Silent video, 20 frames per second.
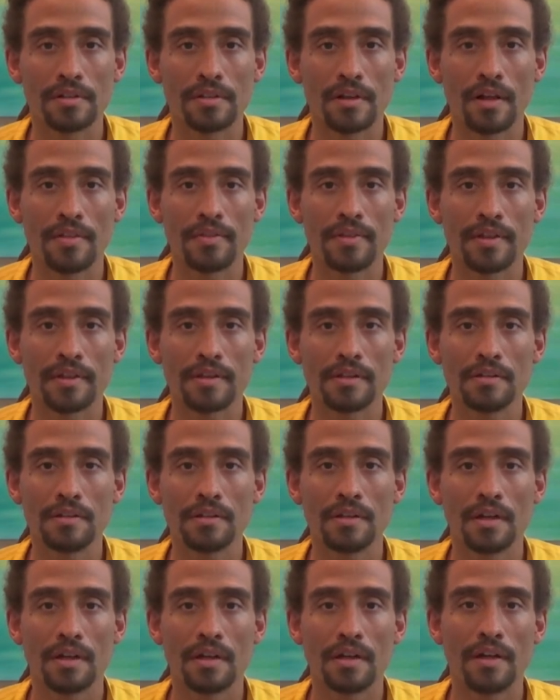And then,
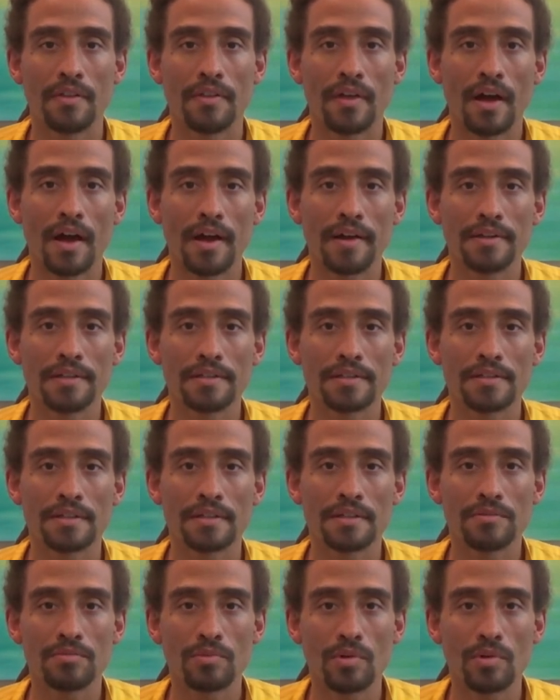in the highest sense,